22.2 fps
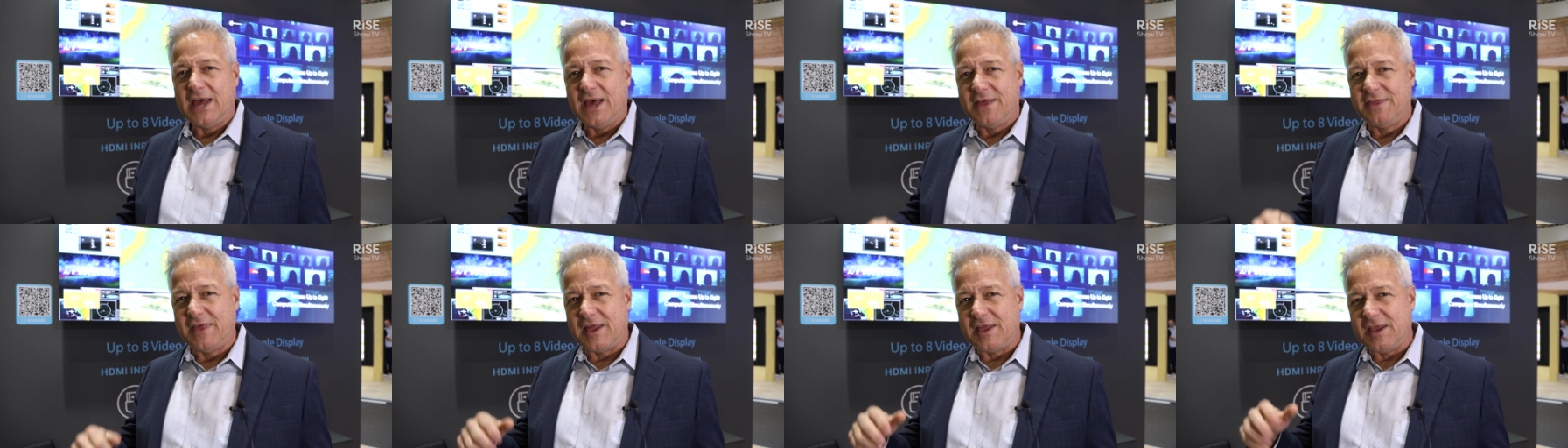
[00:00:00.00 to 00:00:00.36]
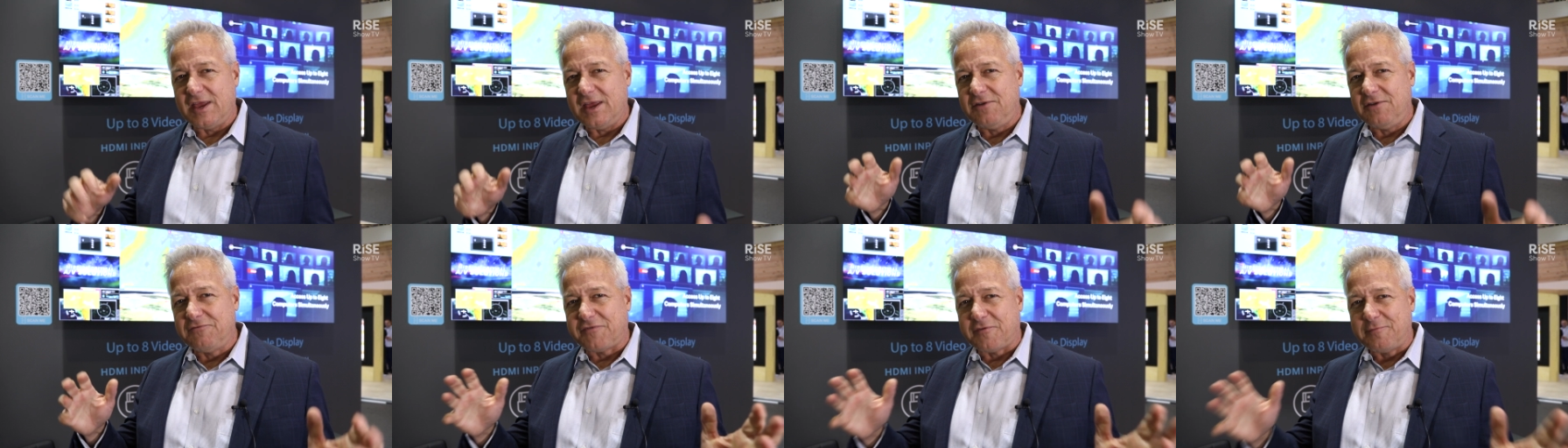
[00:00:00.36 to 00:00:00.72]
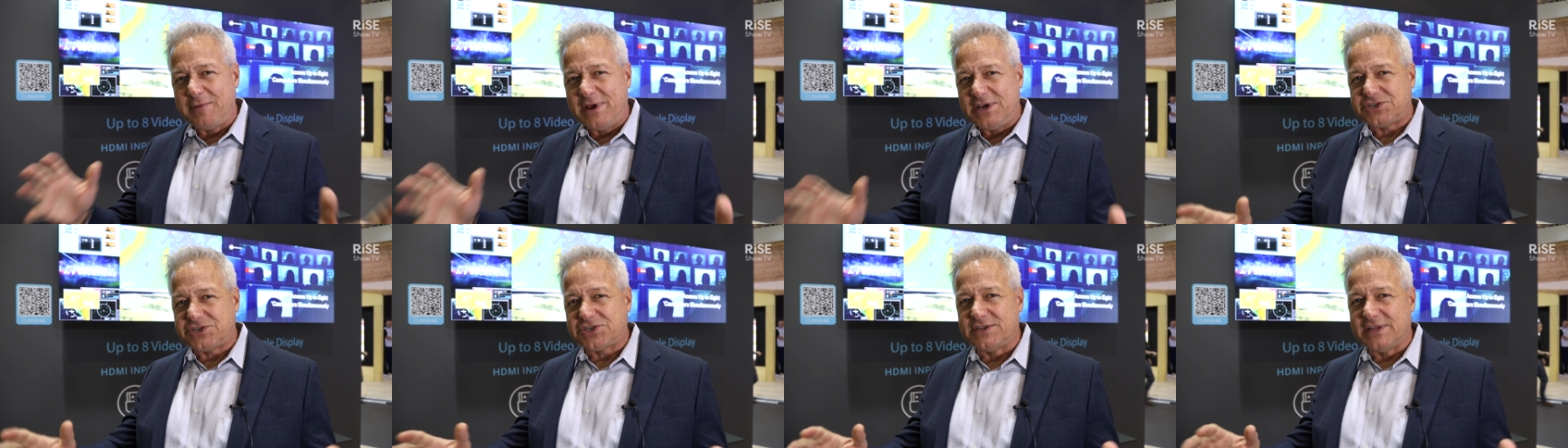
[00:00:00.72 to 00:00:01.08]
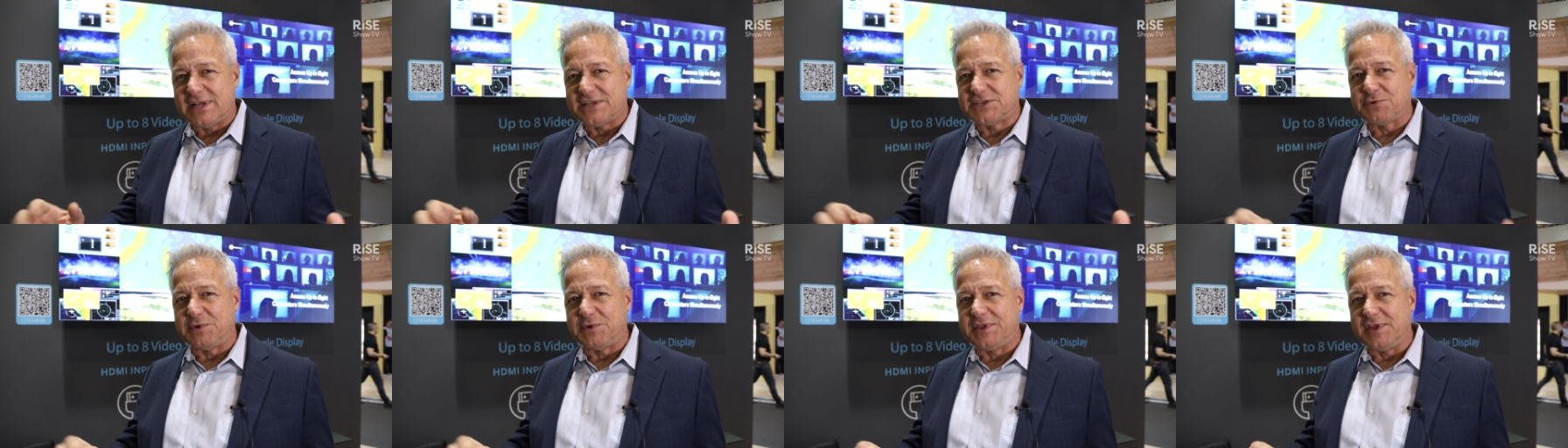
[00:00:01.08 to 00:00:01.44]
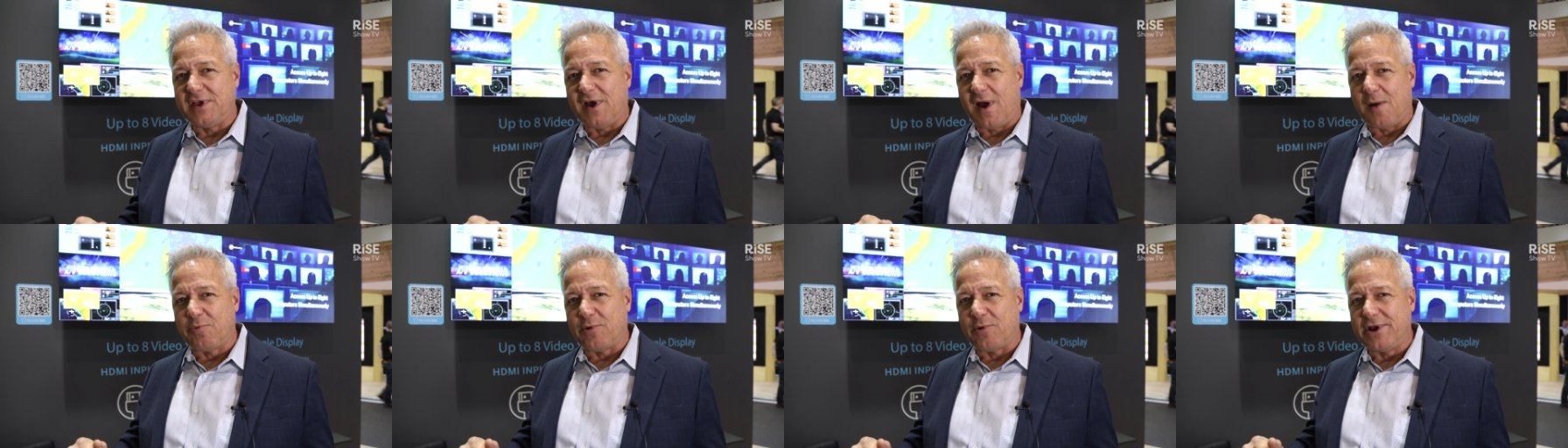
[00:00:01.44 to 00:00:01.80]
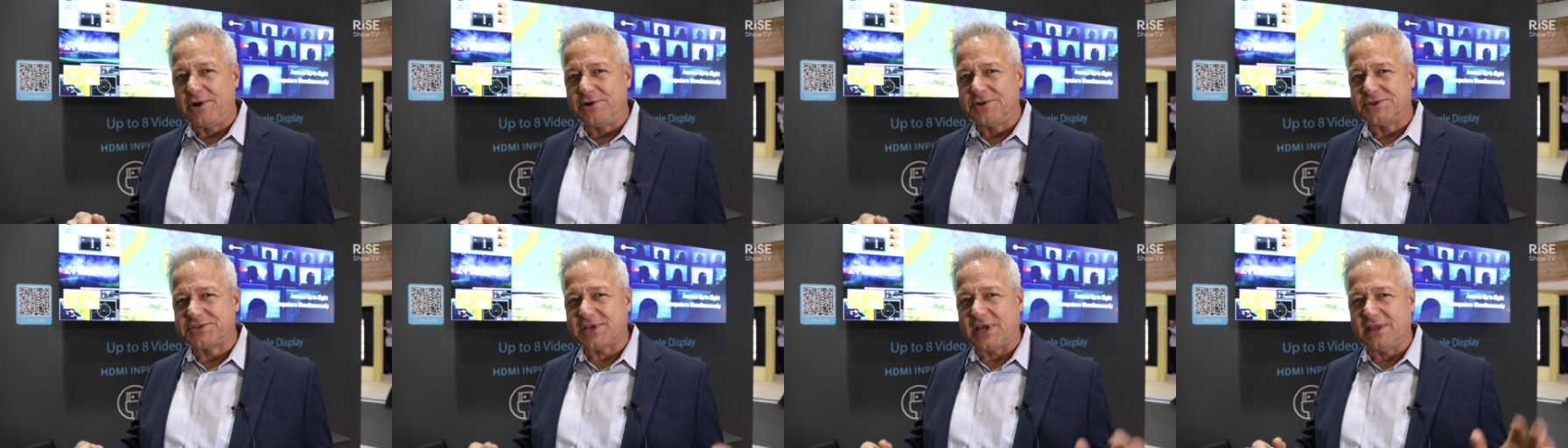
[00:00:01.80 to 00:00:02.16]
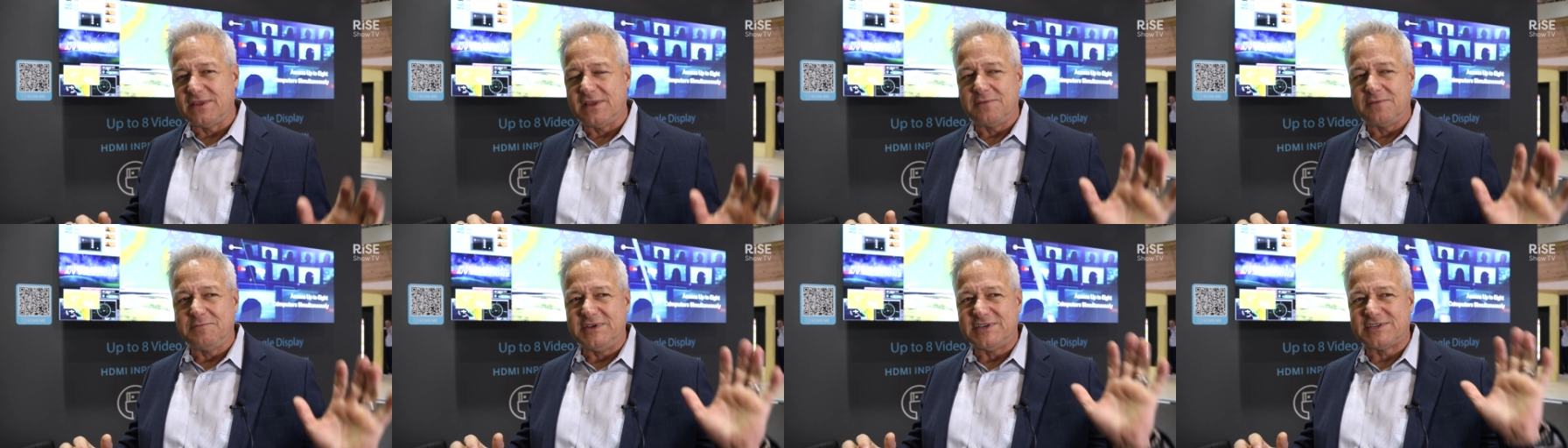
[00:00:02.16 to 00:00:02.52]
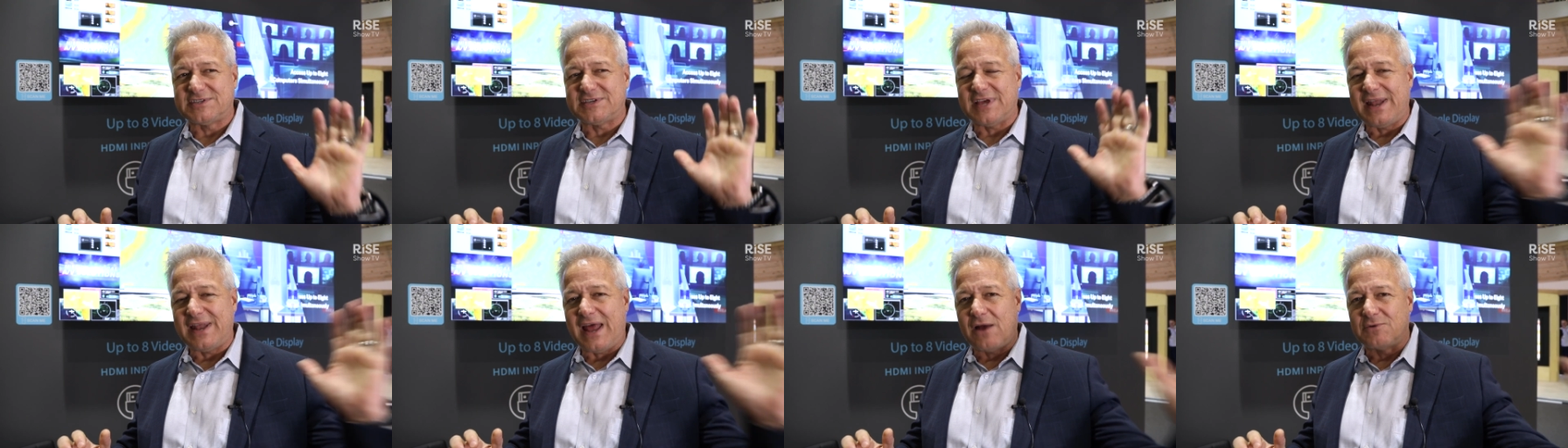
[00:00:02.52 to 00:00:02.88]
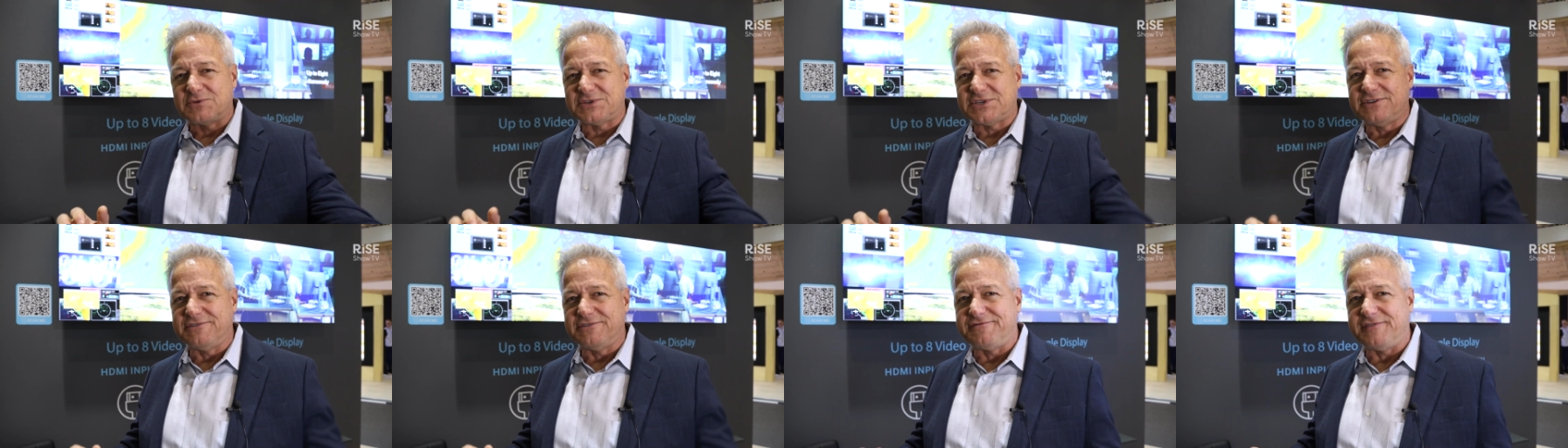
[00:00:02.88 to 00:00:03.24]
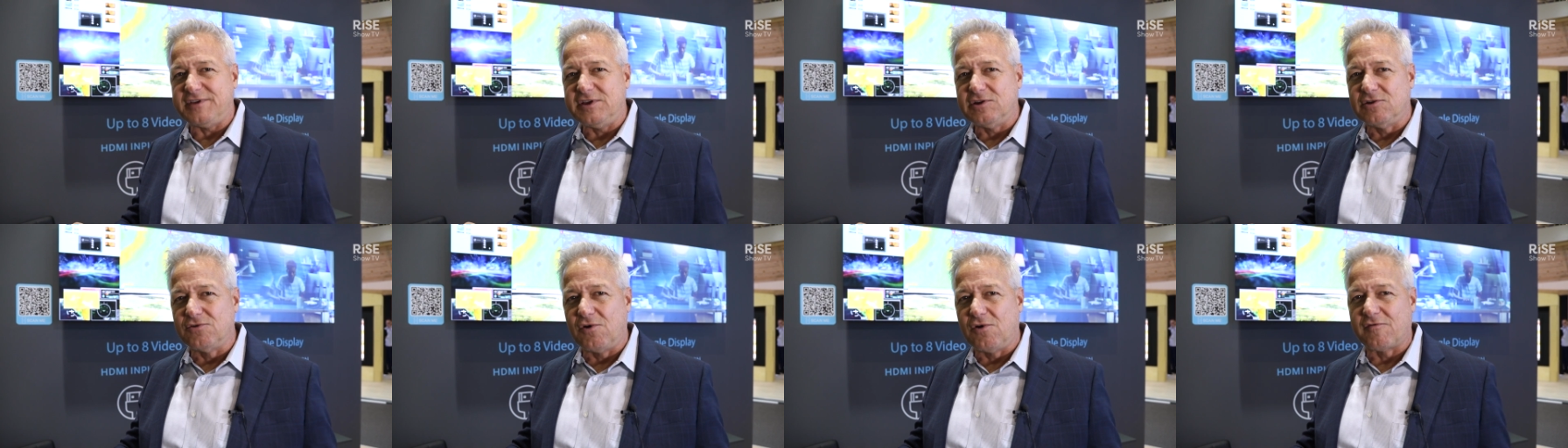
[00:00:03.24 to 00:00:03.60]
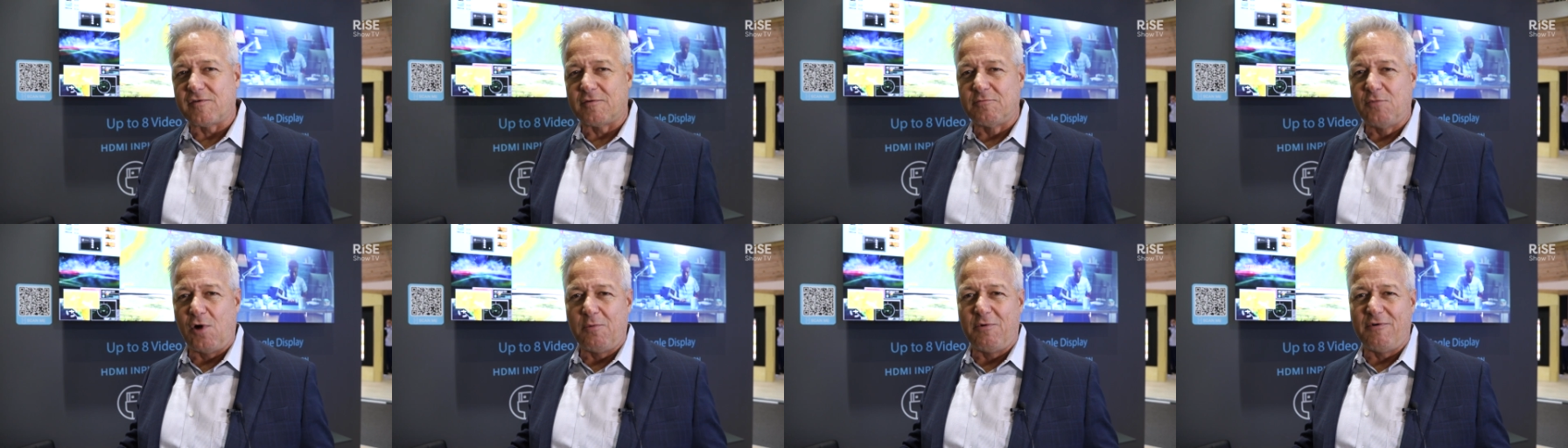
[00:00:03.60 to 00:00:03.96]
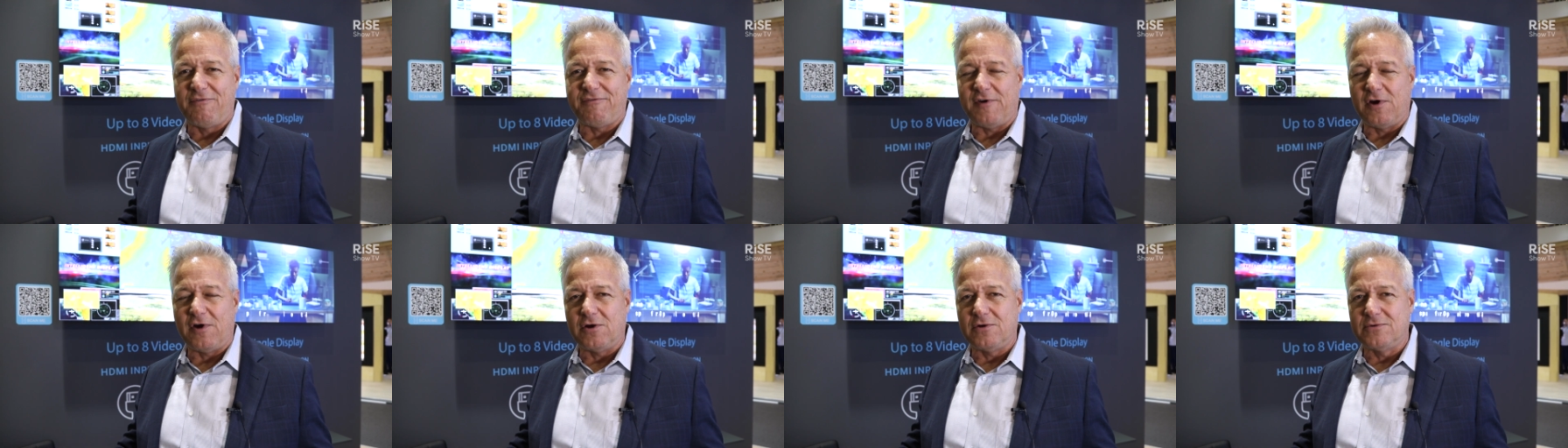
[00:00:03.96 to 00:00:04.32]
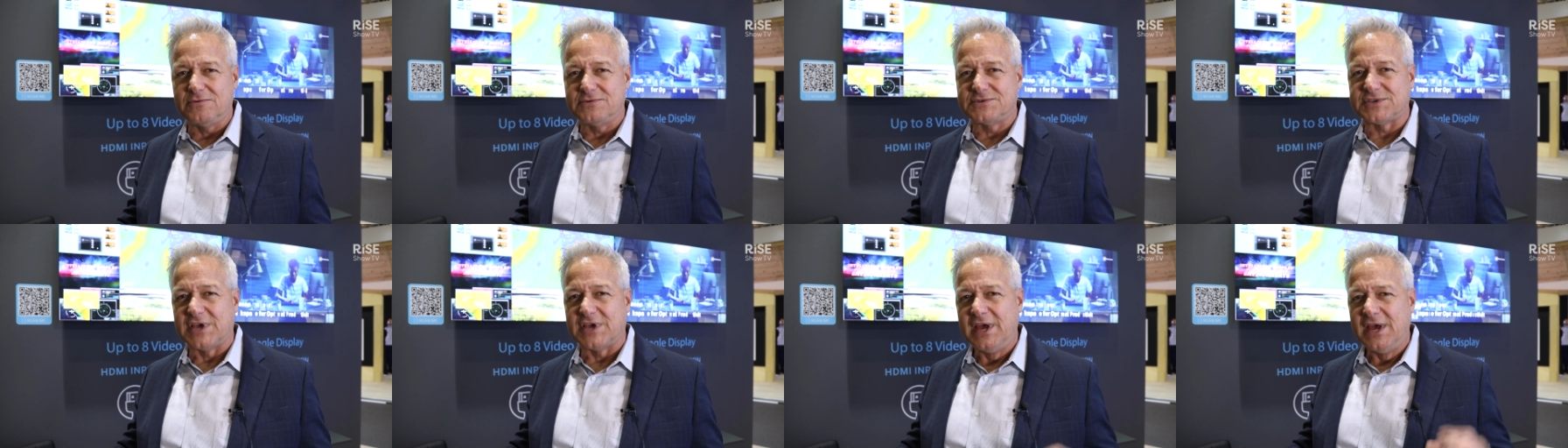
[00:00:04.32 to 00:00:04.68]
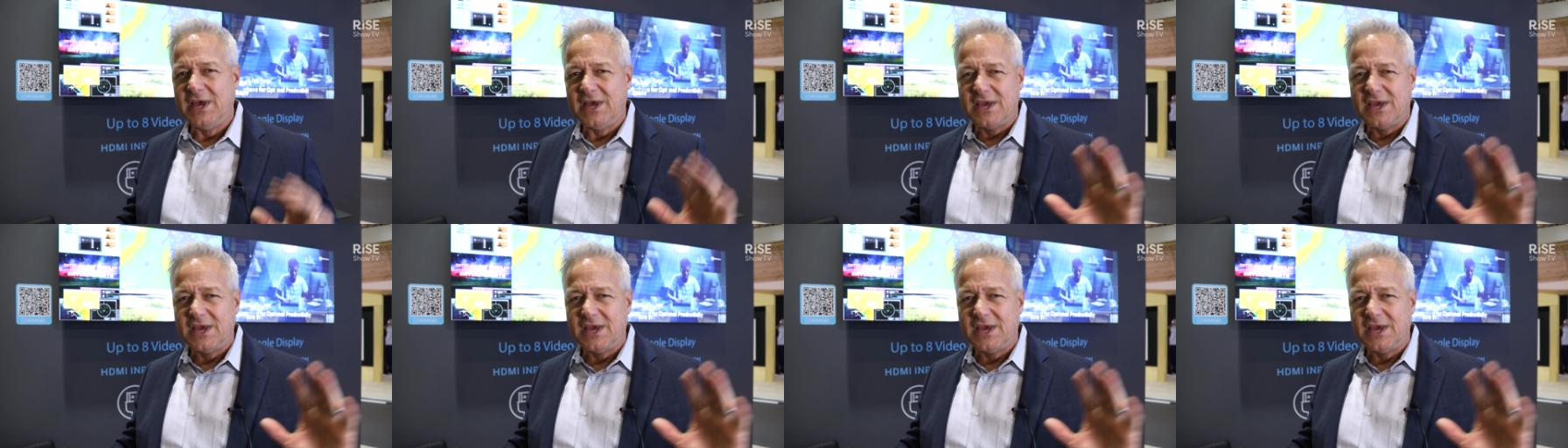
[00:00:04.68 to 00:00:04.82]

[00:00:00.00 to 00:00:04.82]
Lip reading: and that information that's with the operators can then be sent out to the field over mobile phones.